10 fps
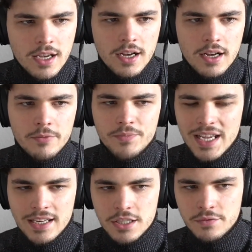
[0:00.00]

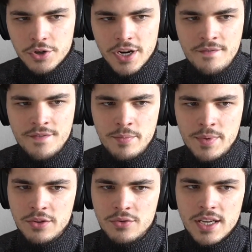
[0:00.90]
at least for the
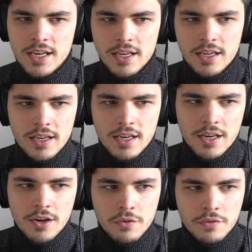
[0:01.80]
MVP to getting
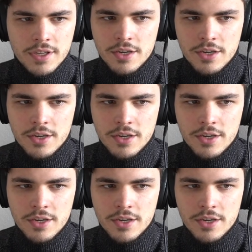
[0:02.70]
it off.